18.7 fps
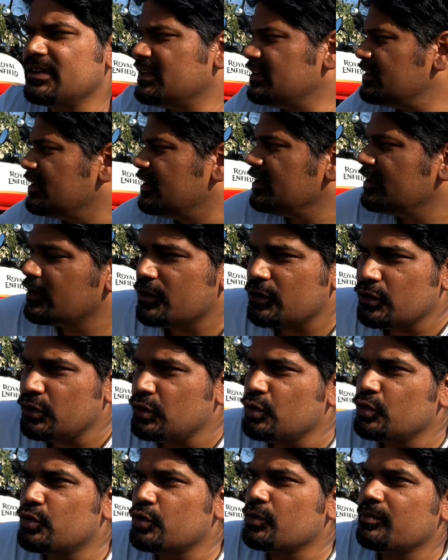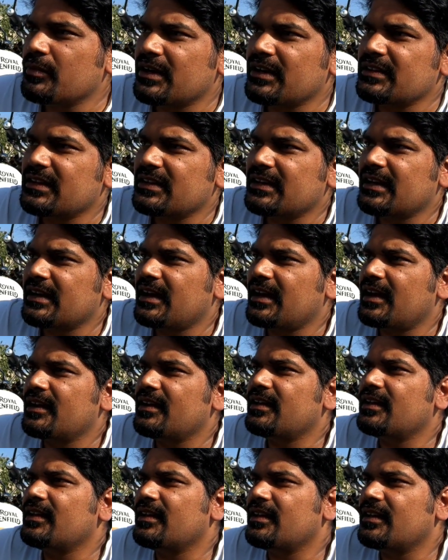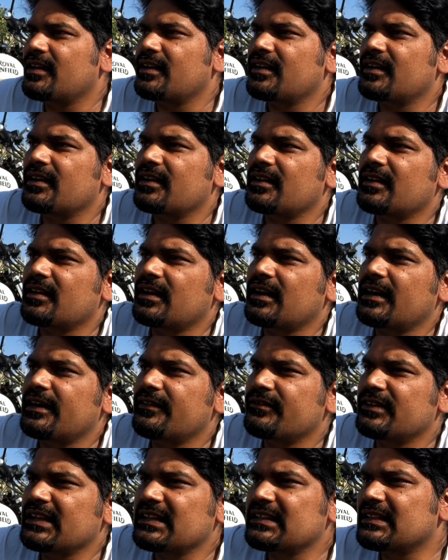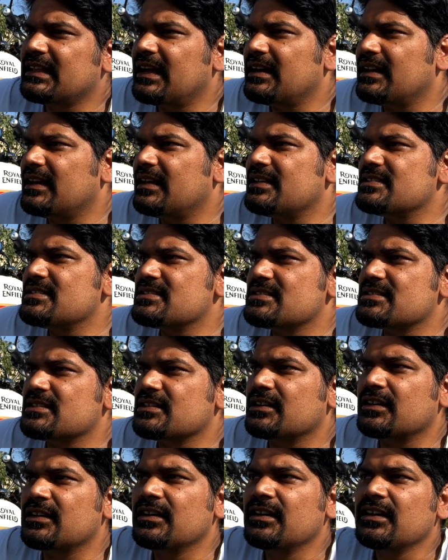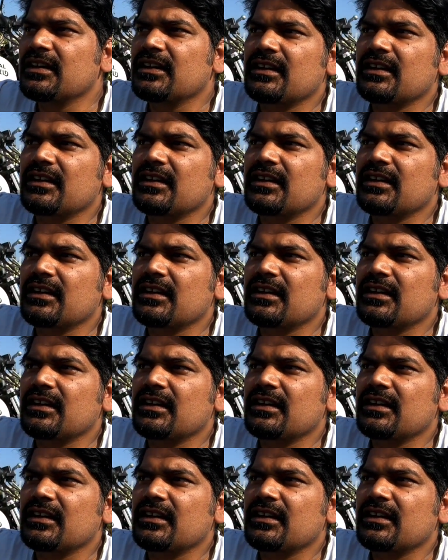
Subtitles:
the YouTube money that I had, and I have taken that as the